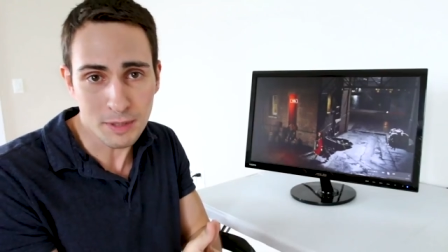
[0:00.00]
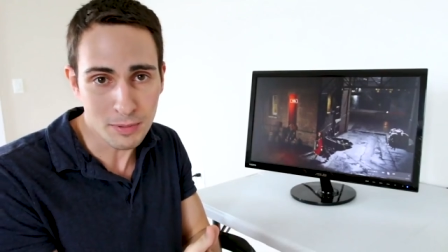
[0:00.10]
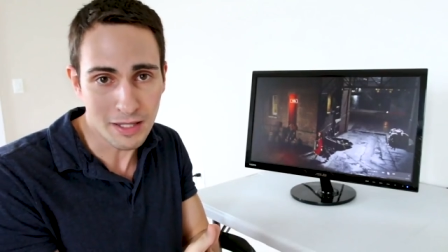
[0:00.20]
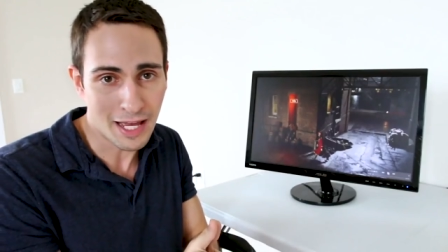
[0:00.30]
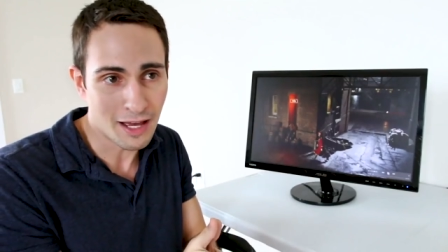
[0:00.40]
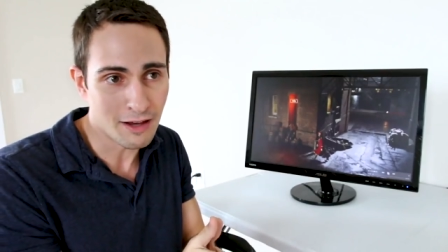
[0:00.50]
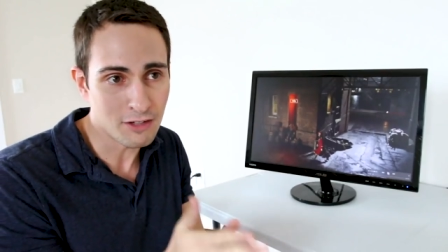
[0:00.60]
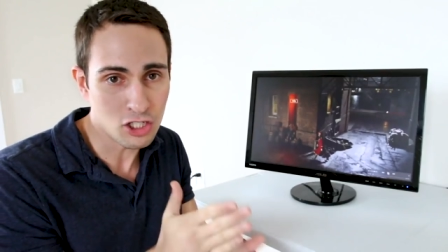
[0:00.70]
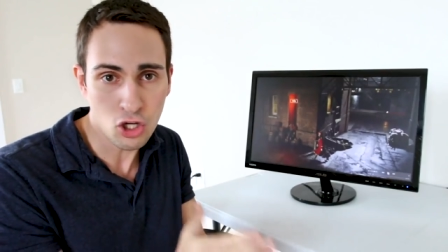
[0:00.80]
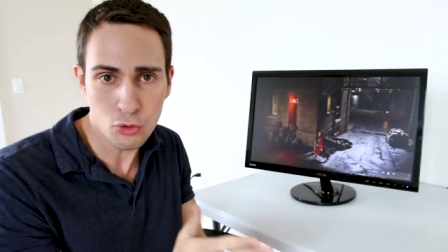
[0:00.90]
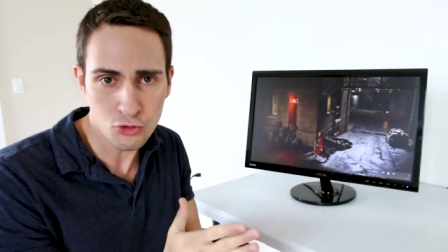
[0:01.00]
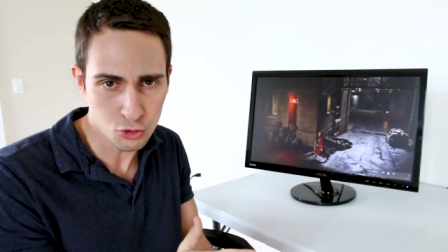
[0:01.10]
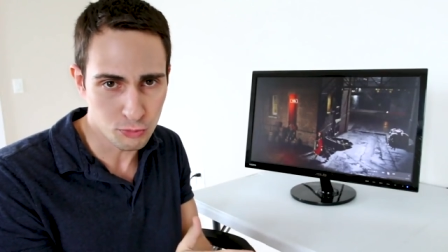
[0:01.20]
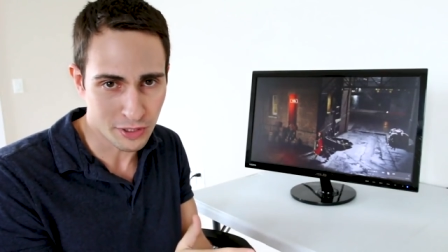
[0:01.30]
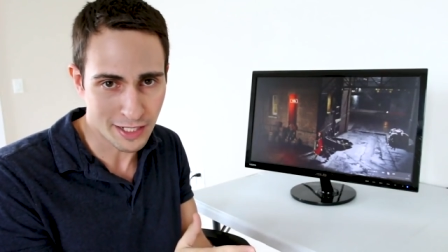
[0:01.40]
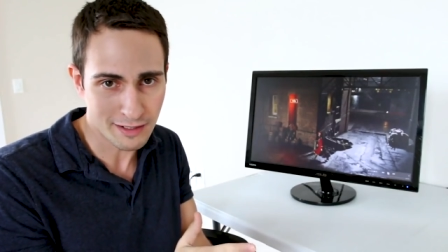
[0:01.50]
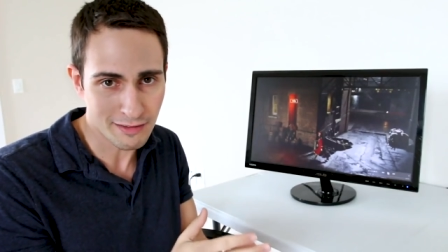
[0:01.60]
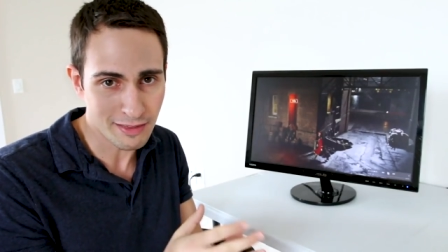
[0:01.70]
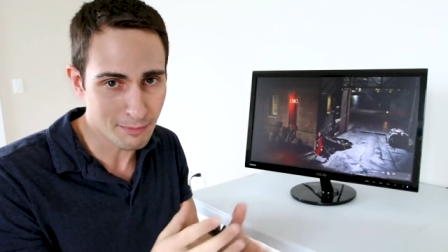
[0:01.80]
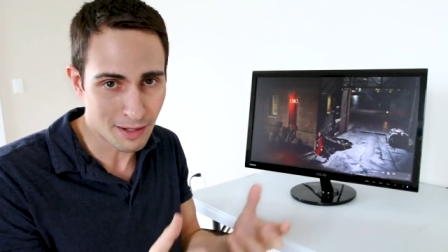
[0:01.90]
of people have a go-to brand
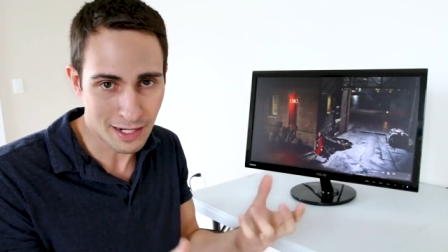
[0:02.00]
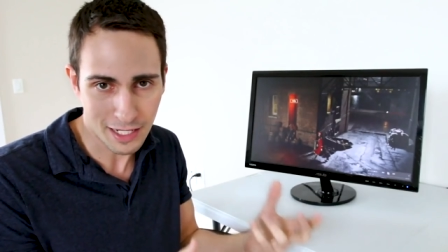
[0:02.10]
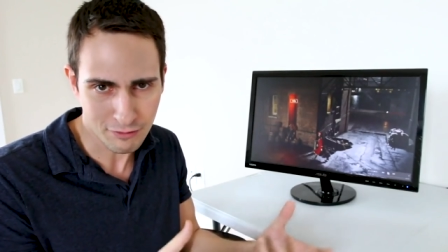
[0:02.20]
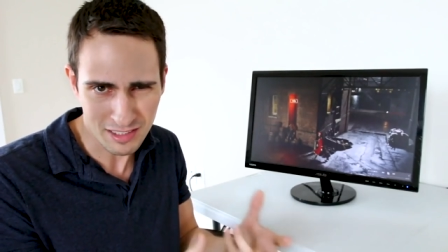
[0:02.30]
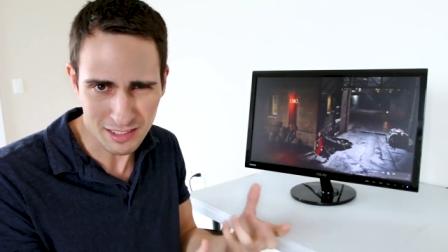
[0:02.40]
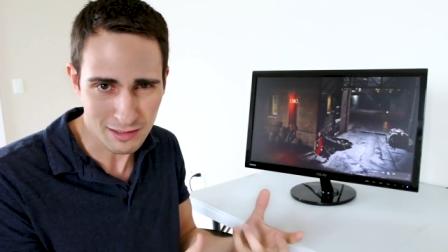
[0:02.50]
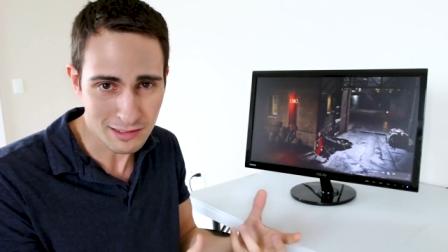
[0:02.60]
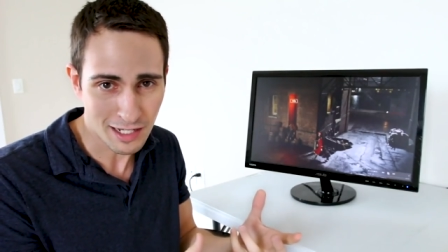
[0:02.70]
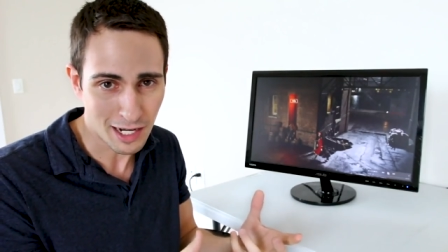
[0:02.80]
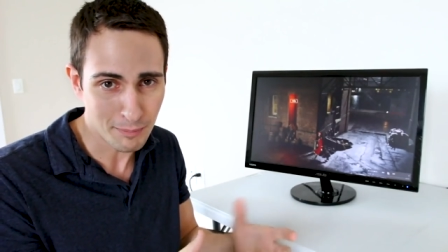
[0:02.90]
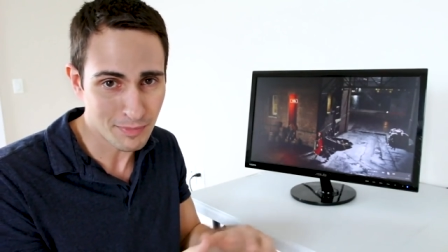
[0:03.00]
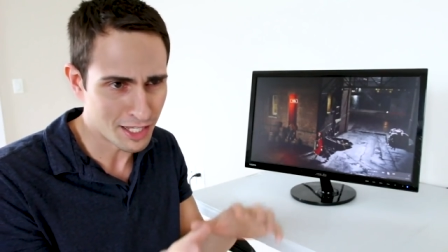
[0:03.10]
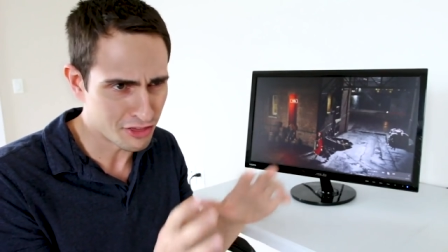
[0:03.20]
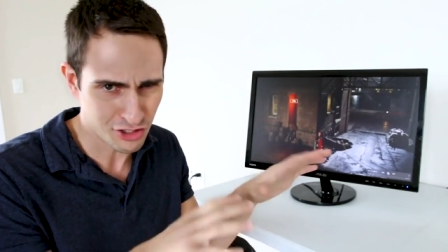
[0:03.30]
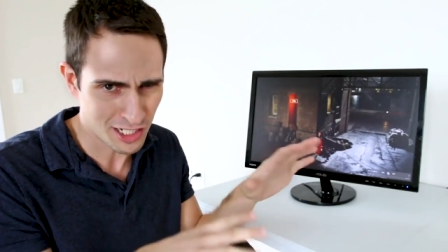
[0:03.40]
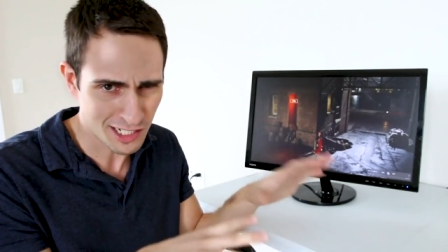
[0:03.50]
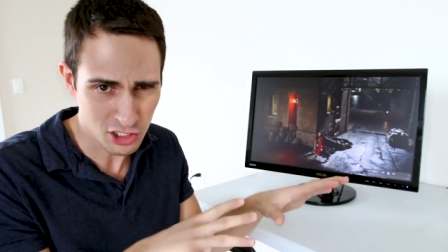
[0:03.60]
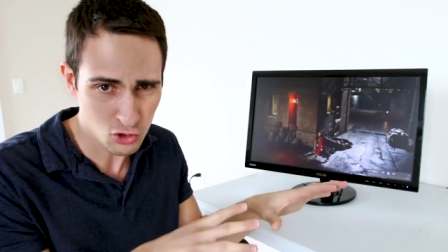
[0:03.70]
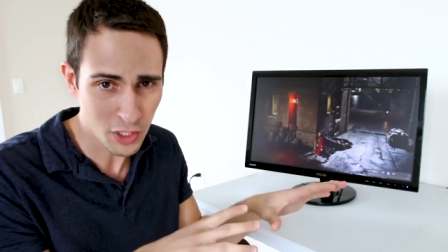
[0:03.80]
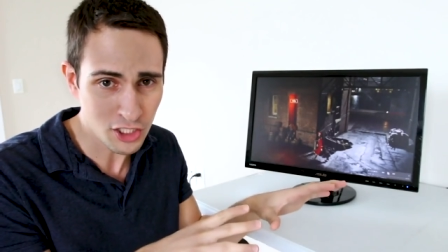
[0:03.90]
that they buy every single time, and they're not
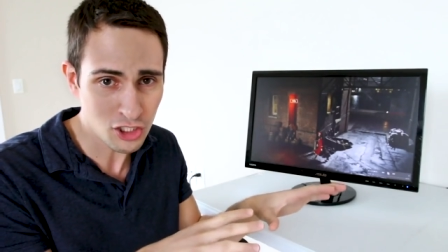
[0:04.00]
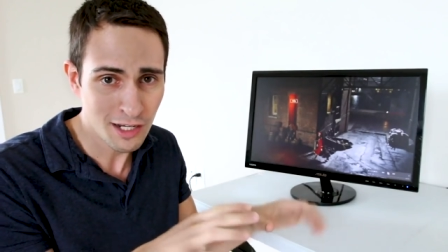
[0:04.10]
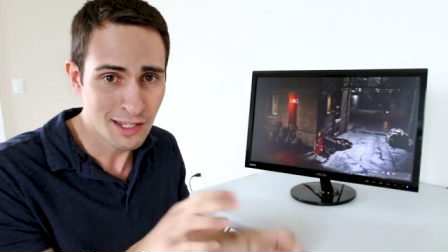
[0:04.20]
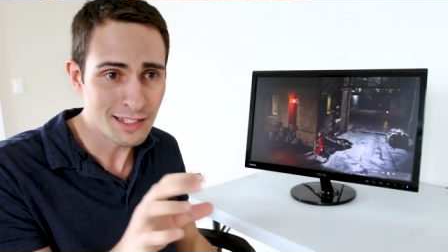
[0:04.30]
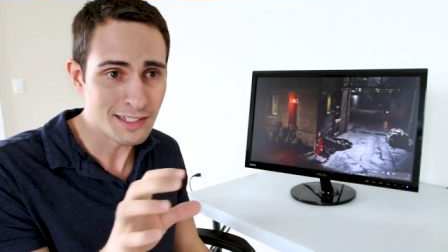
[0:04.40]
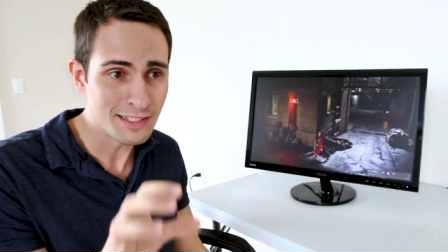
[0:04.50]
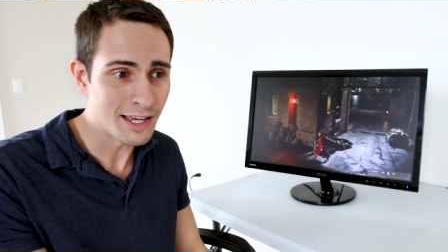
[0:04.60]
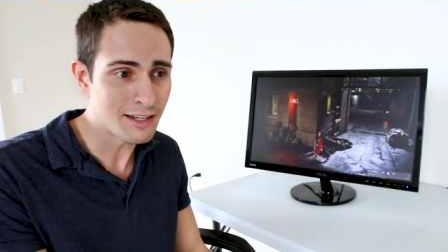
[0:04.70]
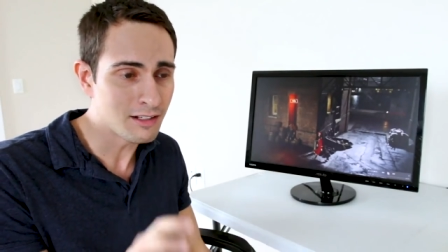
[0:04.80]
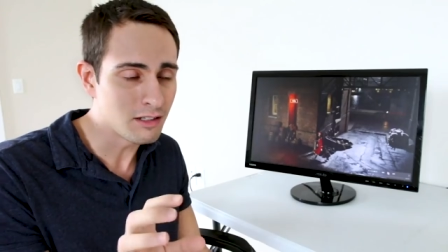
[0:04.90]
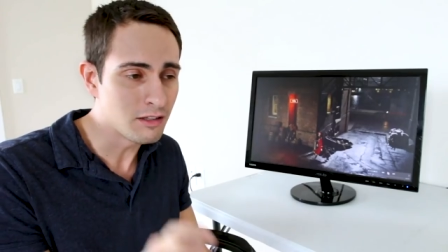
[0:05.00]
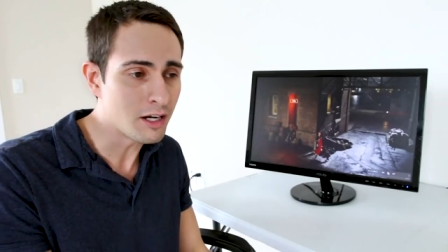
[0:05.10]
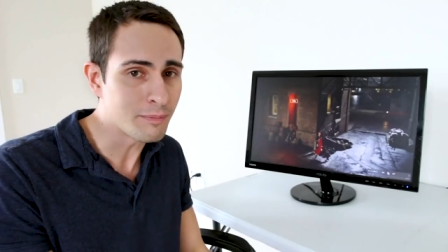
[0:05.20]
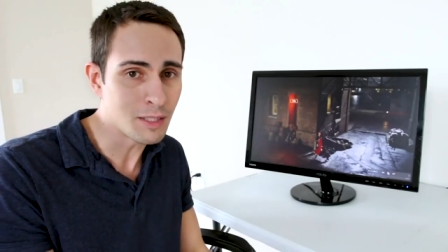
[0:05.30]
going to switch. Yet, a lot of